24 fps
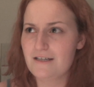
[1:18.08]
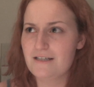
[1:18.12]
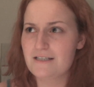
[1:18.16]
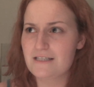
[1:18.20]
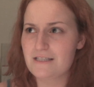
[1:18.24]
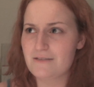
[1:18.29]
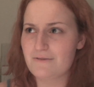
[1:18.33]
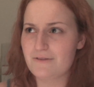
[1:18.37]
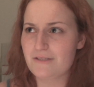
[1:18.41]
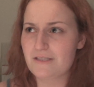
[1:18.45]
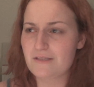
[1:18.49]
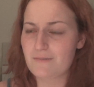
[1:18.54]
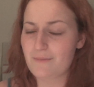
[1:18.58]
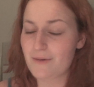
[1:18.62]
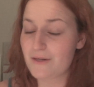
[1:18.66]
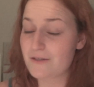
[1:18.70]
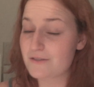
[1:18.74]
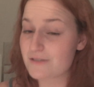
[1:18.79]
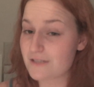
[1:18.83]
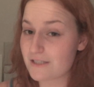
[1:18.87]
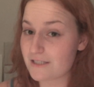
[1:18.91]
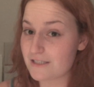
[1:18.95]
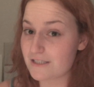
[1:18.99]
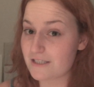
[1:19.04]
because they were
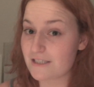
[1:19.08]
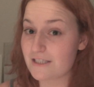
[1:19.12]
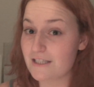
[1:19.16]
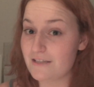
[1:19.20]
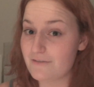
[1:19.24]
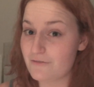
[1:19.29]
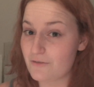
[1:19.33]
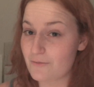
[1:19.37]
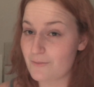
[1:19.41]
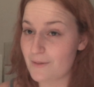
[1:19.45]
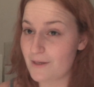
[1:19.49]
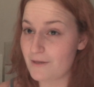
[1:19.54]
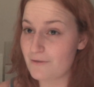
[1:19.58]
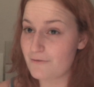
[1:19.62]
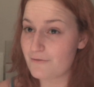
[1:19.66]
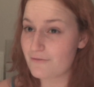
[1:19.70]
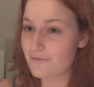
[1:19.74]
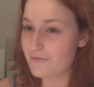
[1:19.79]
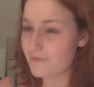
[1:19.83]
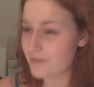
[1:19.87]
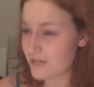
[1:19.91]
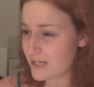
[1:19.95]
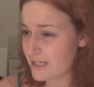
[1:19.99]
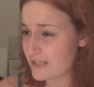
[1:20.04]
supposed to deliver my
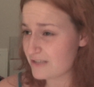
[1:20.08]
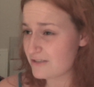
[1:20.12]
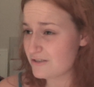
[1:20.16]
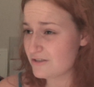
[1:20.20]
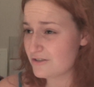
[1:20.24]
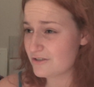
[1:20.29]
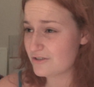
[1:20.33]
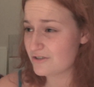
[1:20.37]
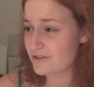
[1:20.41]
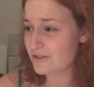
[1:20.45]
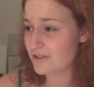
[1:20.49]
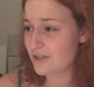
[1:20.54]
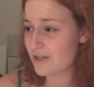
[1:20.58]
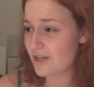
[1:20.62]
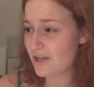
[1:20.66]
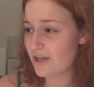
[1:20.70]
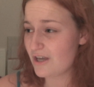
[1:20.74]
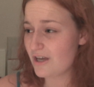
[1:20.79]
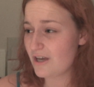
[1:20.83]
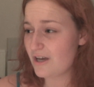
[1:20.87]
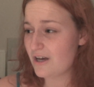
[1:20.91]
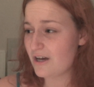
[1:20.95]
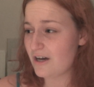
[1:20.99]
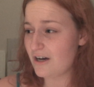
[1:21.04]
fridge
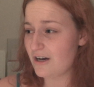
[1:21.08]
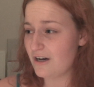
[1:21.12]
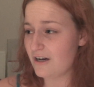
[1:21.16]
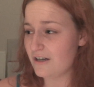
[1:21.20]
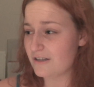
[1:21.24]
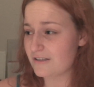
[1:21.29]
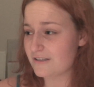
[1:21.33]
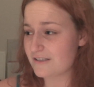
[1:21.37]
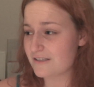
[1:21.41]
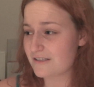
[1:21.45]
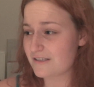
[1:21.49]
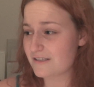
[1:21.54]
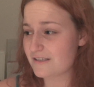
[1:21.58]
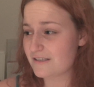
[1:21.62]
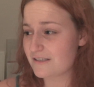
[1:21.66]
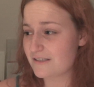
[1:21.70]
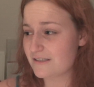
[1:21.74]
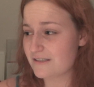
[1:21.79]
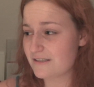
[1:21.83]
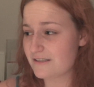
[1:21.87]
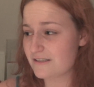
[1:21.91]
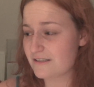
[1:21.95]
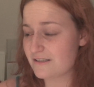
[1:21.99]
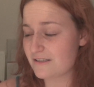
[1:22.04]
on
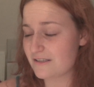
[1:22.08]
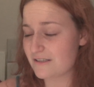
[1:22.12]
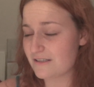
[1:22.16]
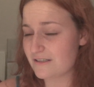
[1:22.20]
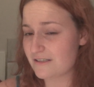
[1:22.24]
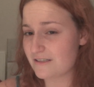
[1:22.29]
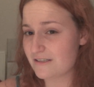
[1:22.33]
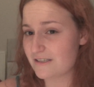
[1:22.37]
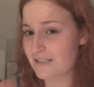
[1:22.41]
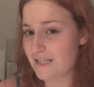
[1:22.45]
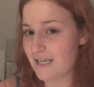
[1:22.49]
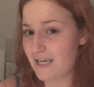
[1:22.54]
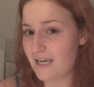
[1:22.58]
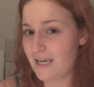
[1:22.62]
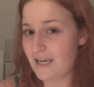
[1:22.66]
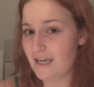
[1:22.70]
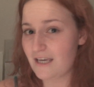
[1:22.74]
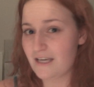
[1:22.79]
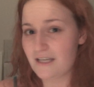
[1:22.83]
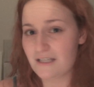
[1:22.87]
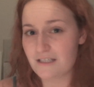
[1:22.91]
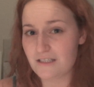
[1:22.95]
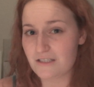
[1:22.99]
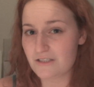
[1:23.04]

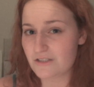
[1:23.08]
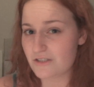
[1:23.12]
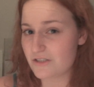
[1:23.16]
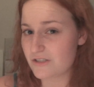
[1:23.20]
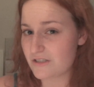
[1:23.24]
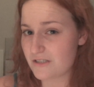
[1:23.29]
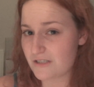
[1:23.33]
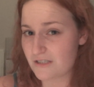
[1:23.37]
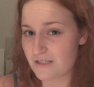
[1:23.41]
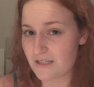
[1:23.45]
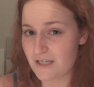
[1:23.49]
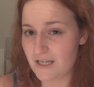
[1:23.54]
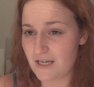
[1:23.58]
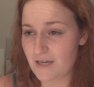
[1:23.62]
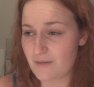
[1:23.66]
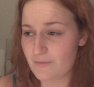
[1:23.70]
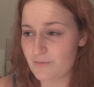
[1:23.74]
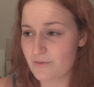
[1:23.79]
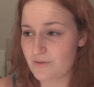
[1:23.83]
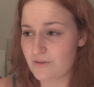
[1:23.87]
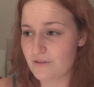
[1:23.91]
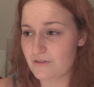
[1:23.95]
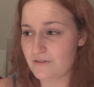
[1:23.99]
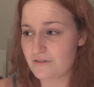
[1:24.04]
Sunday and it just didn't
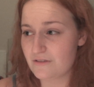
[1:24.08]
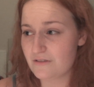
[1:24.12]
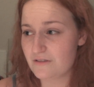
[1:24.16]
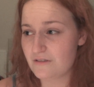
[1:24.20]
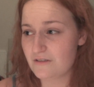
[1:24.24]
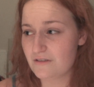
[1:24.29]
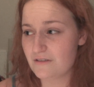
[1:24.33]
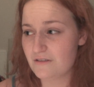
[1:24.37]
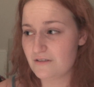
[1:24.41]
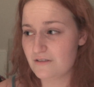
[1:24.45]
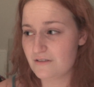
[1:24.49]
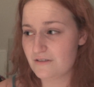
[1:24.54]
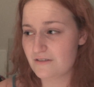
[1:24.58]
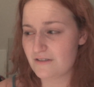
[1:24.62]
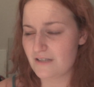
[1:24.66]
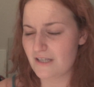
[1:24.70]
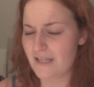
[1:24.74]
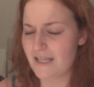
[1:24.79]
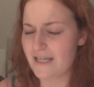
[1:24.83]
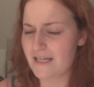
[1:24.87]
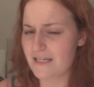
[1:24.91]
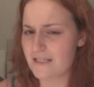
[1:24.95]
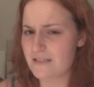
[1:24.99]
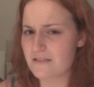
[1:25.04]
happen, so
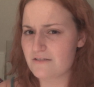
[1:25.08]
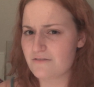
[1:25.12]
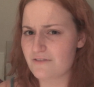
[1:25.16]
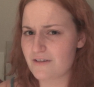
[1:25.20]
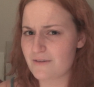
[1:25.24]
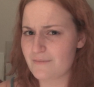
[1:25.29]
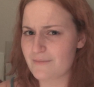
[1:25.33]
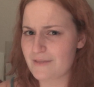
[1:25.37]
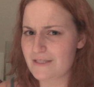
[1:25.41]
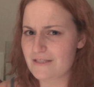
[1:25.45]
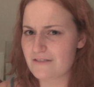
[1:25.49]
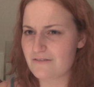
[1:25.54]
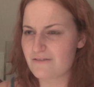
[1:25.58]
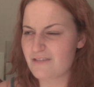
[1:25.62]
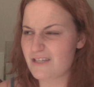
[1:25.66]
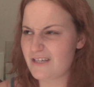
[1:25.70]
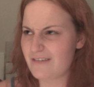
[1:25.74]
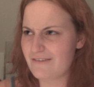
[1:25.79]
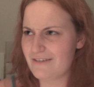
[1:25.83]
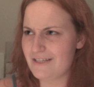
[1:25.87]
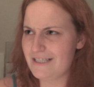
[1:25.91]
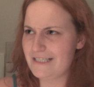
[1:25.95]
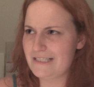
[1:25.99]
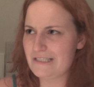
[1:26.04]
they need to ring me to
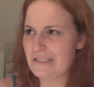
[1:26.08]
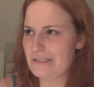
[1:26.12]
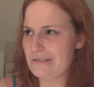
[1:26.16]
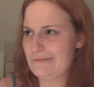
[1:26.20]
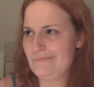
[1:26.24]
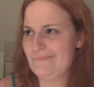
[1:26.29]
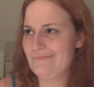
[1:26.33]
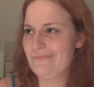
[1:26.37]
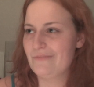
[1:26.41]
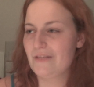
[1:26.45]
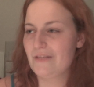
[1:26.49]
rearrange.